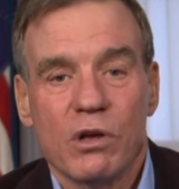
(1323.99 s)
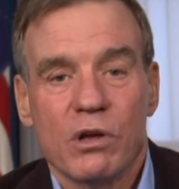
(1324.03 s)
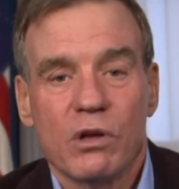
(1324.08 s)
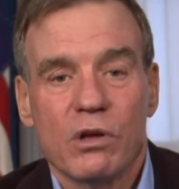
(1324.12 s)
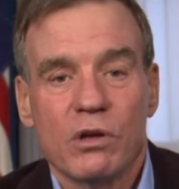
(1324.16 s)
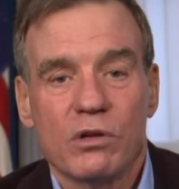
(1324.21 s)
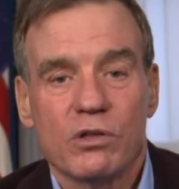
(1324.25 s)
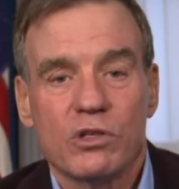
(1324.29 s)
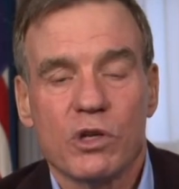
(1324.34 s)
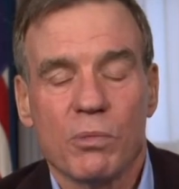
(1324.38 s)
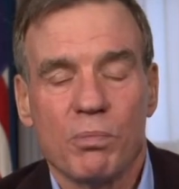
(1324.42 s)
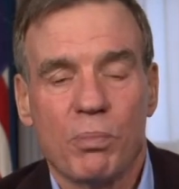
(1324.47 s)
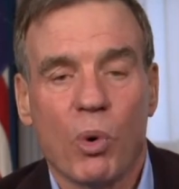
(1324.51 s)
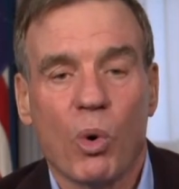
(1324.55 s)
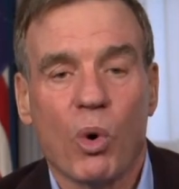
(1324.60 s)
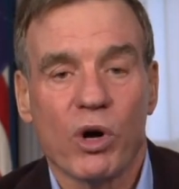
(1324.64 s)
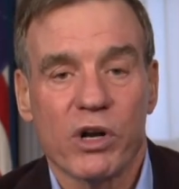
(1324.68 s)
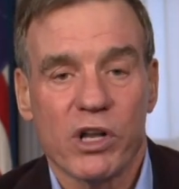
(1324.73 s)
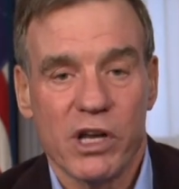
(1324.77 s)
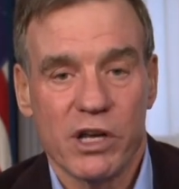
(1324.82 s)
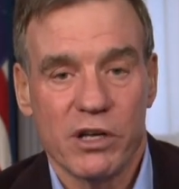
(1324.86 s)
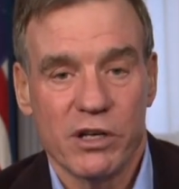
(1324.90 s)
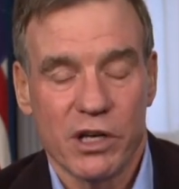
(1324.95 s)

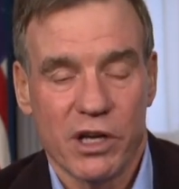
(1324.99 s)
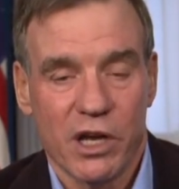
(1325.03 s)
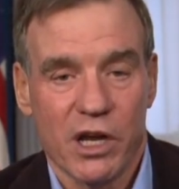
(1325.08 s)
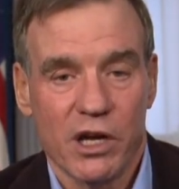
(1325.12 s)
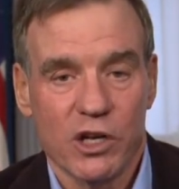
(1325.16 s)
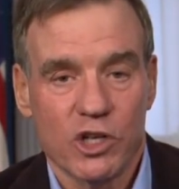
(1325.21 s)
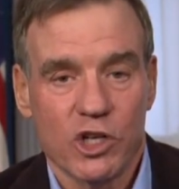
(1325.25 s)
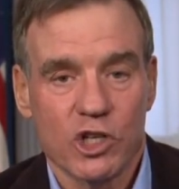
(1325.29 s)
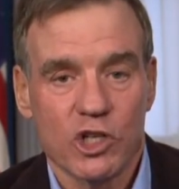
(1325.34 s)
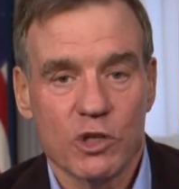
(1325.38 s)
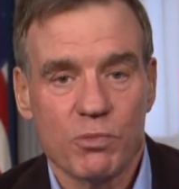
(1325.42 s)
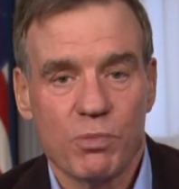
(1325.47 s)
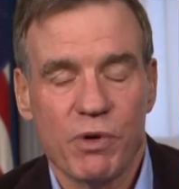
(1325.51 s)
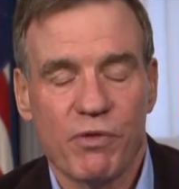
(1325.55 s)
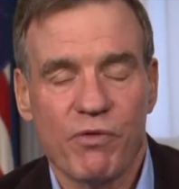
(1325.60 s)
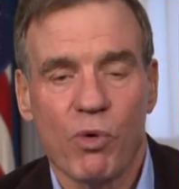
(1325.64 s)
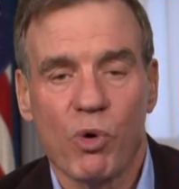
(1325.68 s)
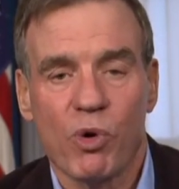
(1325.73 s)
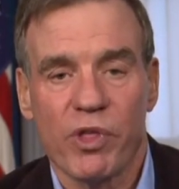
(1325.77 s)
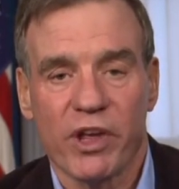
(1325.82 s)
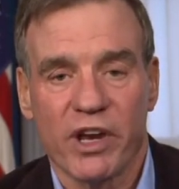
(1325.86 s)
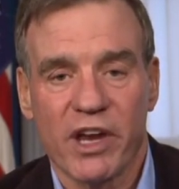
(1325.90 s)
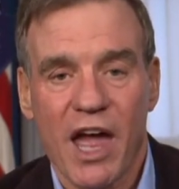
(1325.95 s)
support indications
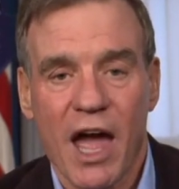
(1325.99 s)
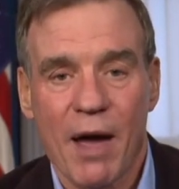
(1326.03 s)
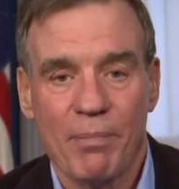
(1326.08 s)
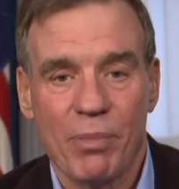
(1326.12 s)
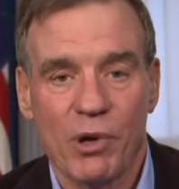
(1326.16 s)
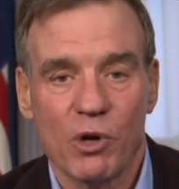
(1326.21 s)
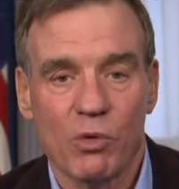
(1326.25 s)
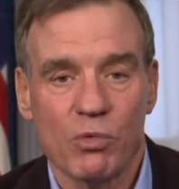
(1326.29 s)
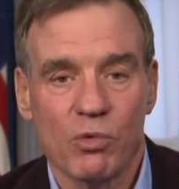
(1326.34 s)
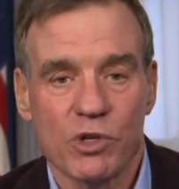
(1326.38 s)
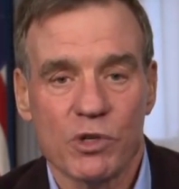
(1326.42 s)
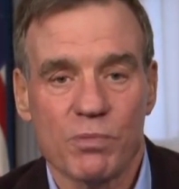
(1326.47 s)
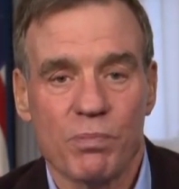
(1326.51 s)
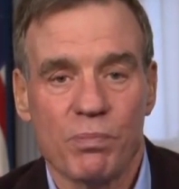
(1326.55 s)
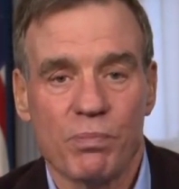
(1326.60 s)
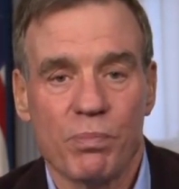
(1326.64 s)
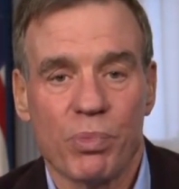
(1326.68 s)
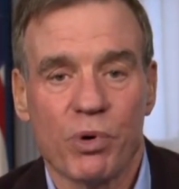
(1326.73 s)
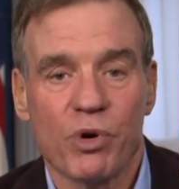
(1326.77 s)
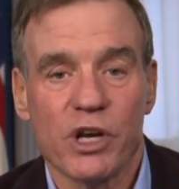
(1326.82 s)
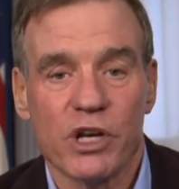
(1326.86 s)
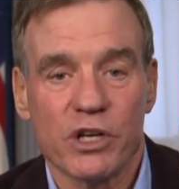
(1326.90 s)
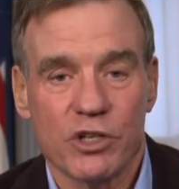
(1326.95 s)
before the Capitol was
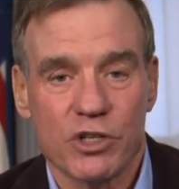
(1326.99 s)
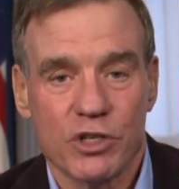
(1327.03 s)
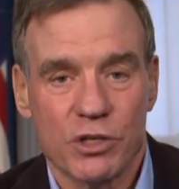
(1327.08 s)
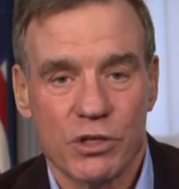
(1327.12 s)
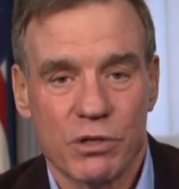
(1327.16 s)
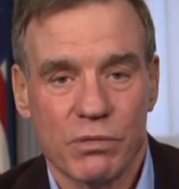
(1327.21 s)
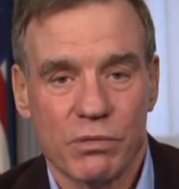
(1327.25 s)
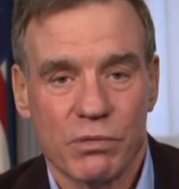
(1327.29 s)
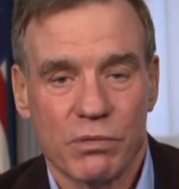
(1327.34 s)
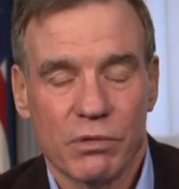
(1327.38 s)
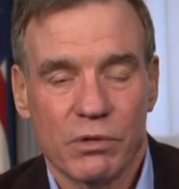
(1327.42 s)
breached